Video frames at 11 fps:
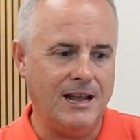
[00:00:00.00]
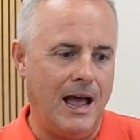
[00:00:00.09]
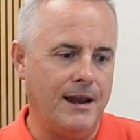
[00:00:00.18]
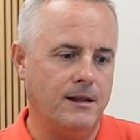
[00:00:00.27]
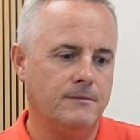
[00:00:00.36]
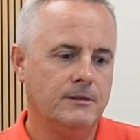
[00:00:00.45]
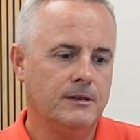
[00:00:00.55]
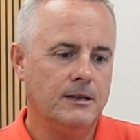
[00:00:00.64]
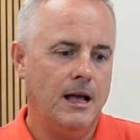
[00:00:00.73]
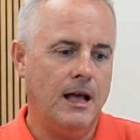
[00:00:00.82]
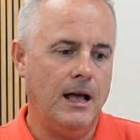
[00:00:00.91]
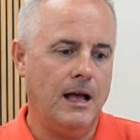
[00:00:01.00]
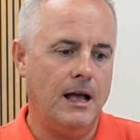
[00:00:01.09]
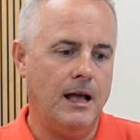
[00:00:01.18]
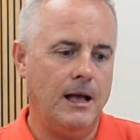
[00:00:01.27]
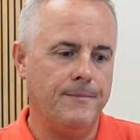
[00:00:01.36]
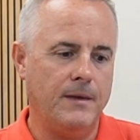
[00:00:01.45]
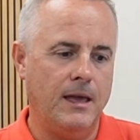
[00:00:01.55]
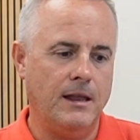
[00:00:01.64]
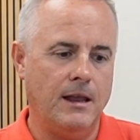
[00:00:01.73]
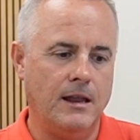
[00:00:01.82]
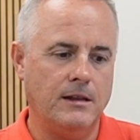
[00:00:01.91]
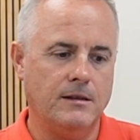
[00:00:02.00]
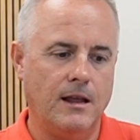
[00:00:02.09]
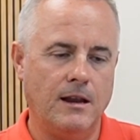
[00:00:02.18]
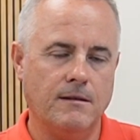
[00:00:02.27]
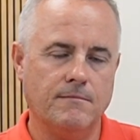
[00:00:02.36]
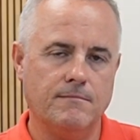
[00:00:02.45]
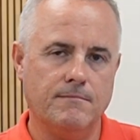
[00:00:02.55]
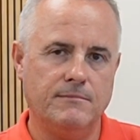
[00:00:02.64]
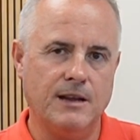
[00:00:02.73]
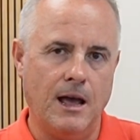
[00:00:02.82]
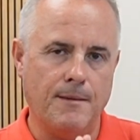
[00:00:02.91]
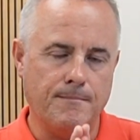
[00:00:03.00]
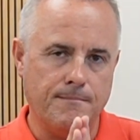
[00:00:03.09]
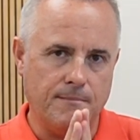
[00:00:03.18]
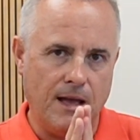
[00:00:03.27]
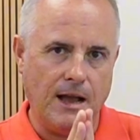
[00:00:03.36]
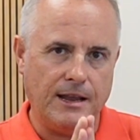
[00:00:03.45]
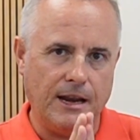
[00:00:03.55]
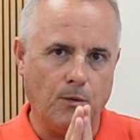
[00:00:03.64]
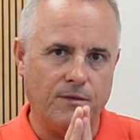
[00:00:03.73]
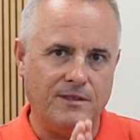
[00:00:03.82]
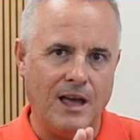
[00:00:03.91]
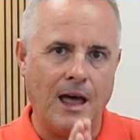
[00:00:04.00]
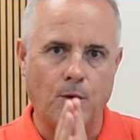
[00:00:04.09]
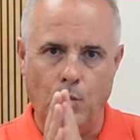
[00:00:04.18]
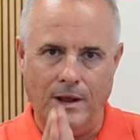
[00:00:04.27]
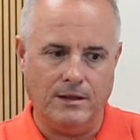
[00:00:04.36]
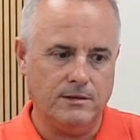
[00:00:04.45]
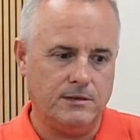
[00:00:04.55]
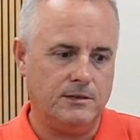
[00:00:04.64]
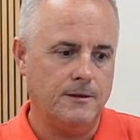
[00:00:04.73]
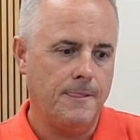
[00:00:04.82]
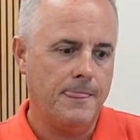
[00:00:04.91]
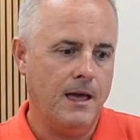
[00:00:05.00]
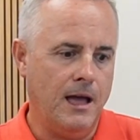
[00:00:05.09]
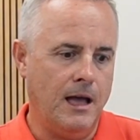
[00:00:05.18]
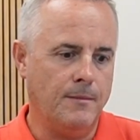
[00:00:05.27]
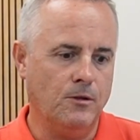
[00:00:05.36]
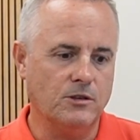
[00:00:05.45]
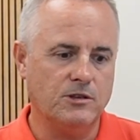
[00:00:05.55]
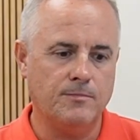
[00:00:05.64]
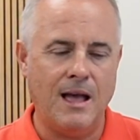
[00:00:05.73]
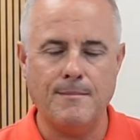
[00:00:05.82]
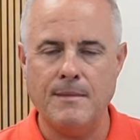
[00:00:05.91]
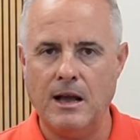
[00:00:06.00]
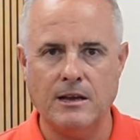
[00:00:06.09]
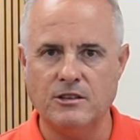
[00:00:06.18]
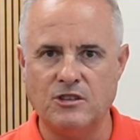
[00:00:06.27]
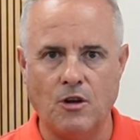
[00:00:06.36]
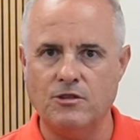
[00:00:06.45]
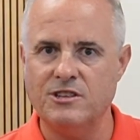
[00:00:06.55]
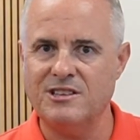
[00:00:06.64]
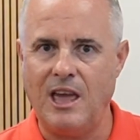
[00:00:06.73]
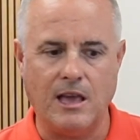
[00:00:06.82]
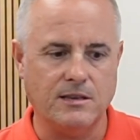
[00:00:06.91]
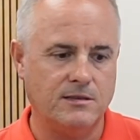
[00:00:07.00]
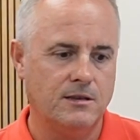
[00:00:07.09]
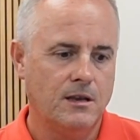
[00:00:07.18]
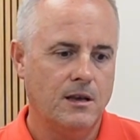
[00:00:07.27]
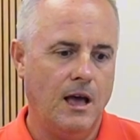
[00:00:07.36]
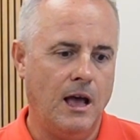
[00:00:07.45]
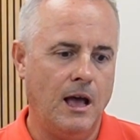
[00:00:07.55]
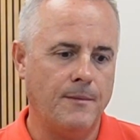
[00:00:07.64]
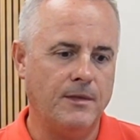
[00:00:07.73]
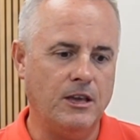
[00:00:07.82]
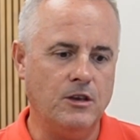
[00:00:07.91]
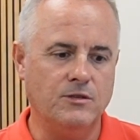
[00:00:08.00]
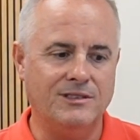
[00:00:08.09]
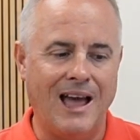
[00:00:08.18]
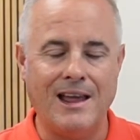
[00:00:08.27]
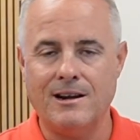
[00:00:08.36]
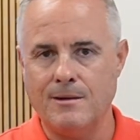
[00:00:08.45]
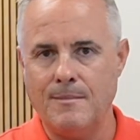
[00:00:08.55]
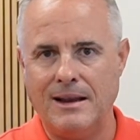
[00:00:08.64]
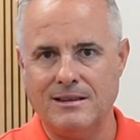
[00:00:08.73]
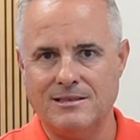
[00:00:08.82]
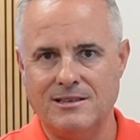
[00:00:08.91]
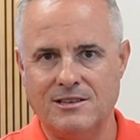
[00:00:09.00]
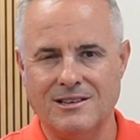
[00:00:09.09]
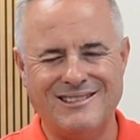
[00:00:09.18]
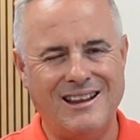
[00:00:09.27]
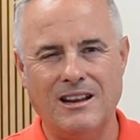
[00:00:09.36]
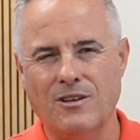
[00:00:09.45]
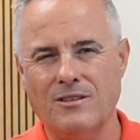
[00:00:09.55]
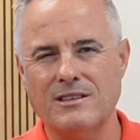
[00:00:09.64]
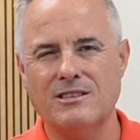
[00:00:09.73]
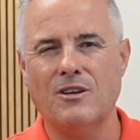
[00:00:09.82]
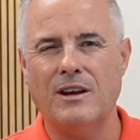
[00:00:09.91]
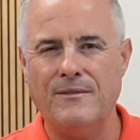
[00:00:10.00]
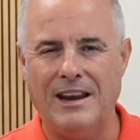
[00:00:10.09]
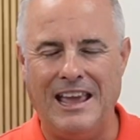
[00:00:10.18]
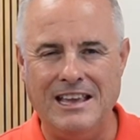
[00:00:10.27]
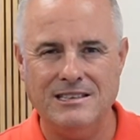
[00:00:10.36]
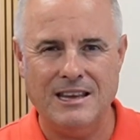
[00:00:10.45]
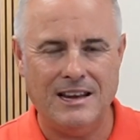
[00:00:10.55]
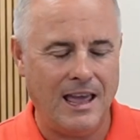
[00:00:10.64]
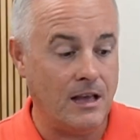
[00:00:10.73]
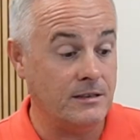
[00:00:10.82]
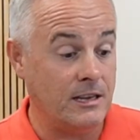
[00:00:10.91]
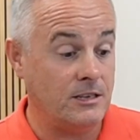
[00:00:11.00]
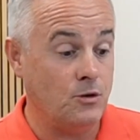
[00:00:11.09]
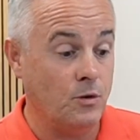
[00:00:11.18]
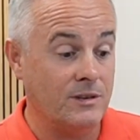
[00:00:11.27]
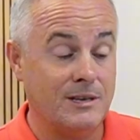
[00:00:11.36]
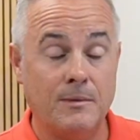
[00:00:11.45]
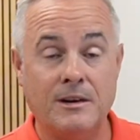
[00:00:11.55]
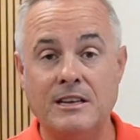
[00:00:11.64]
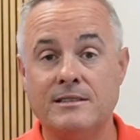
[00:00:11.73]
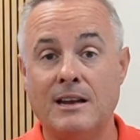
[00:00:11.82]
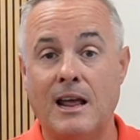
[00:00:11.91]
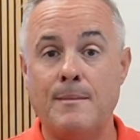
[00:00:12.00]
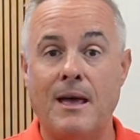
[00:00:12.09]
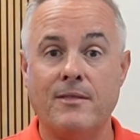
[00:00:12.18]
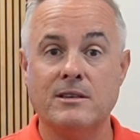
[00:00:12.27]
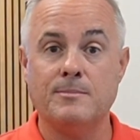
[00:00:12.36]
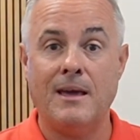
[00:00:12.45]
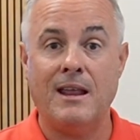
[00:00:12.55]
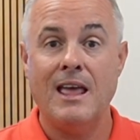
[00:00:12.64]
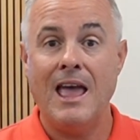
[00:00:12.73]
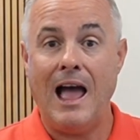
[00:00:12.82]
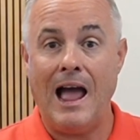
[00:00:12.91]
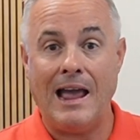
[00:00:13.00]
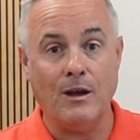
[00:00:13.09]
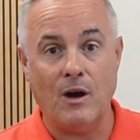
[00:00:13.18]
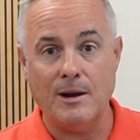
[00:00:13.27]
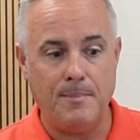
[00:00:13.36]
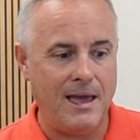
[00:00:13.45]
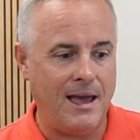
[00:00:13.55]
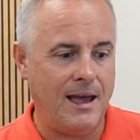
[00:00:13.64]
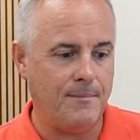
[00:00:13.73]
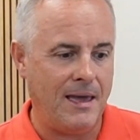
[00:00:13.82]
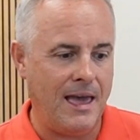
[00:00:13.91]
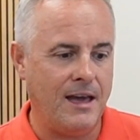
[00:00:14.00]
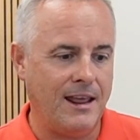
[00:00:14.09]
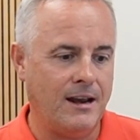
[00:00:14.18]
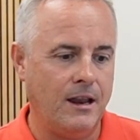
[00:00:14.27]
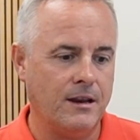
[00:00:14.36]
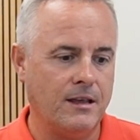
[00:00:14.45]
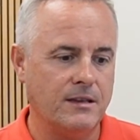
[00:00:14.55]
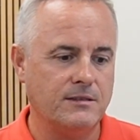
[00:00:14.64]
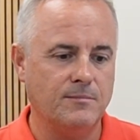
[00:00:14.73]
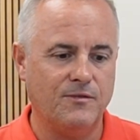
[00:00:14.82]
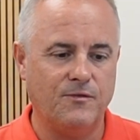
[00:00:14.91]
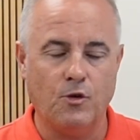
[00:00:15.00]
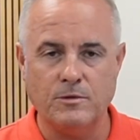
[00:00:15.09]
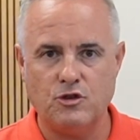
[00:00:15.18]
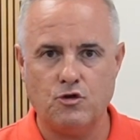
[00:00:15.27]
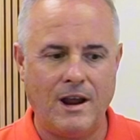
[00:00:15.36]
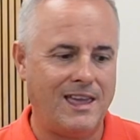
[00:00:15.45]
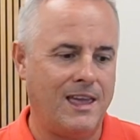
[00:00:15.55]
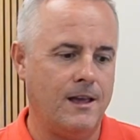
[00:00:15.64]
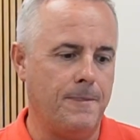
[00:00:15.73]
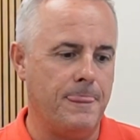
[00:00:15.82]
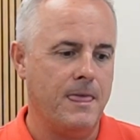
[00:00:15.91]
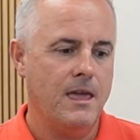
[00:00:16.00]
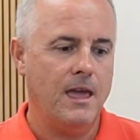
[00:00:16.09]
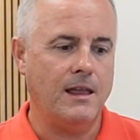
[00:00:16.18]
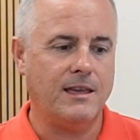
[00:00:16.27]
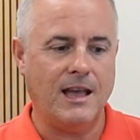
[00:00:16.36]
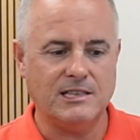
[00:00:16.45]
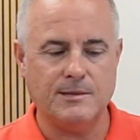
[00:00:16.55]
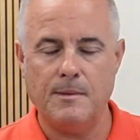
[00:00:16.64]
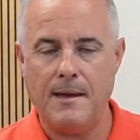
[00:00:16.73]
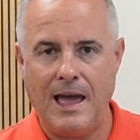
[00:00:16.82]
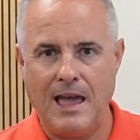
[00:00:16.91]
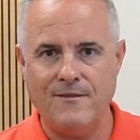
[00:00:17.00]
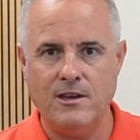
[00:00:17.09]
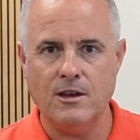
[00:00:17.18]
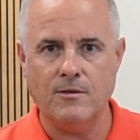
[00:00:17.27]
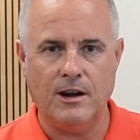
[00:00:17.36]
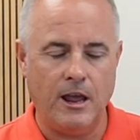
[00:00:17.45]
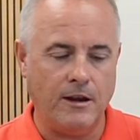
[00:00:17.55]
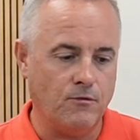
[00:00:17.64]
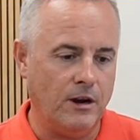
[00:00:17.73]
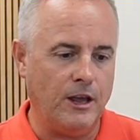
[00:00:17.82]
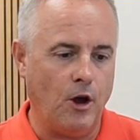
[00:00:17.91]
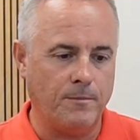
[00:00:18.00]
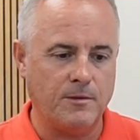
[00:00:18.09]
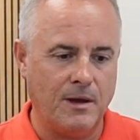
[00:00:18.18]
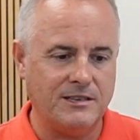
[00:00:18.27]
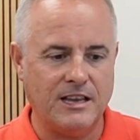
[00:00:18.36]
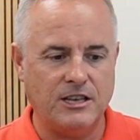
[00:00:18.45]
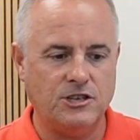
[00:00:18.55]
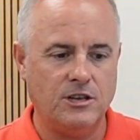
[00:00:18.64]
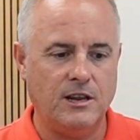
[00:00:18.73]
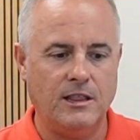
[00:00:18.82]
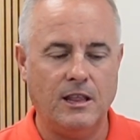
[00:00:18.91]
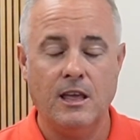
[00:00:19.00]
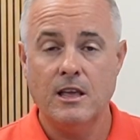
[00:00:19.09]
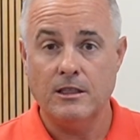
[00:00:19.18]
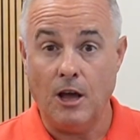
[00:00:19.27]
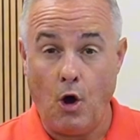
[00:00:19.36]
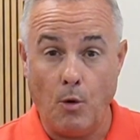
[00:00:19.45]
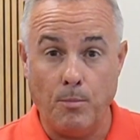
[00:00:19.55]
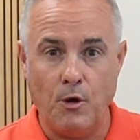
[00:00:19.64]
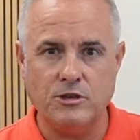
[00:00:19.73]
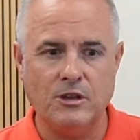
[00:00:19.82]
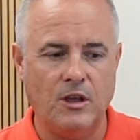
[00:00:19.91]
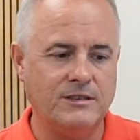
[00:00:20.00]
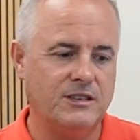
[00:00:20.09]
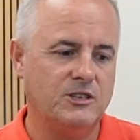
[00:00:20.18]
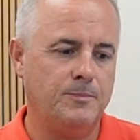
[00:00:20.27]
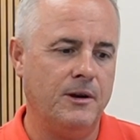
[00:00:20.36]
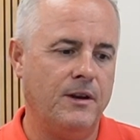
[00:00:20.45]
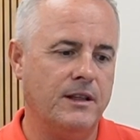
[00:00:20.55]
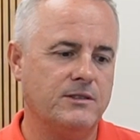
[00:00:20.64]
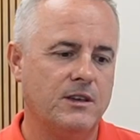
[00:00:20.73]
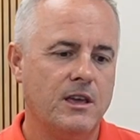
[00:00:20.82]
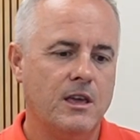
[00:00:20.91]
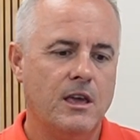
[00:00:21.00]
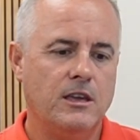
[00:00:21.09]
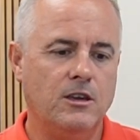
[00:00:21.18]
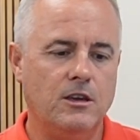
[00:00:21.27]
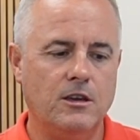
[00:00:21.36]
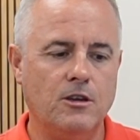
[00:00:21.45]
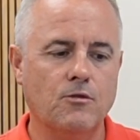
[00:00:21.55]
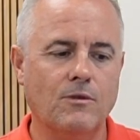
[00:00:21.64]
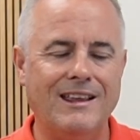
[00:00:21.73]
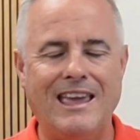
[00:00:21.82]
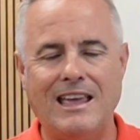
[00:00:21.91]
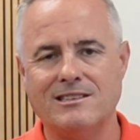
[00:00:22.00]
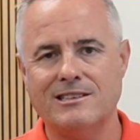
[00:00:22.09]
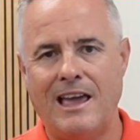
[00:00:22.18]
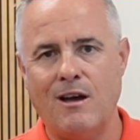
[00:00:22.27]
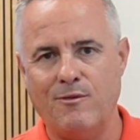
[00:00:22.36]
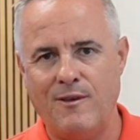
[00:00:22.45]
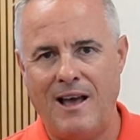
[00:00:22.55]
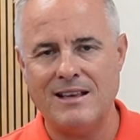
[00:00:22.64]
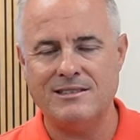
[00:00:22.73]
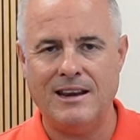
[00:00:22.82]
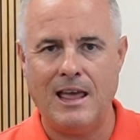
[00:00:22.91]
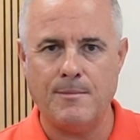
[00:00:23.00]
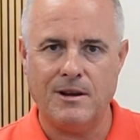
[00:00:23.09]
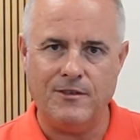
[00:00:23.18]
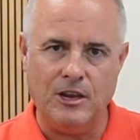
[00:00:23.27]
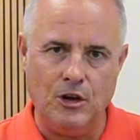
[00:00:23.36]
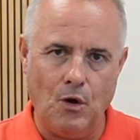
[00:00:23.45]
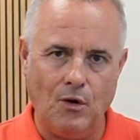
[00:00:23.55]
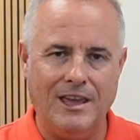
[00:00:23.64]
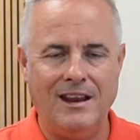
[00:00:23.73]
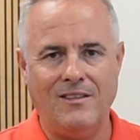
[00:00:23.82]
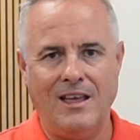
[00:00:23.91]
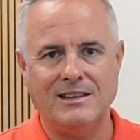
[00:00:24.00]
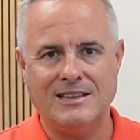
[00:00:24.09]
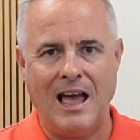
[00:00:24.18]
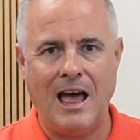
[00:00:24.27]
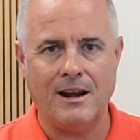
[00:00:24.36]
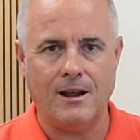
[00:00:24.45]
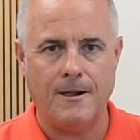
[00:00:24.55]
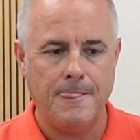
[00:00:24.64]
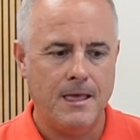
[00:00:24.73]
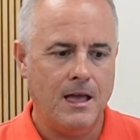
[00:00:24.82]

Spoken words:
data and marketing with data wins. Look, smart marketers don't just guess. They use data to make decisions. And look, this has got even easier now. I was actually talking to someone yesterday about this, about AI-powered analytics and performance tracking and customer behavior and really optimization and the whole personalized experience. You really can scale faster now, but if you're not getting that data,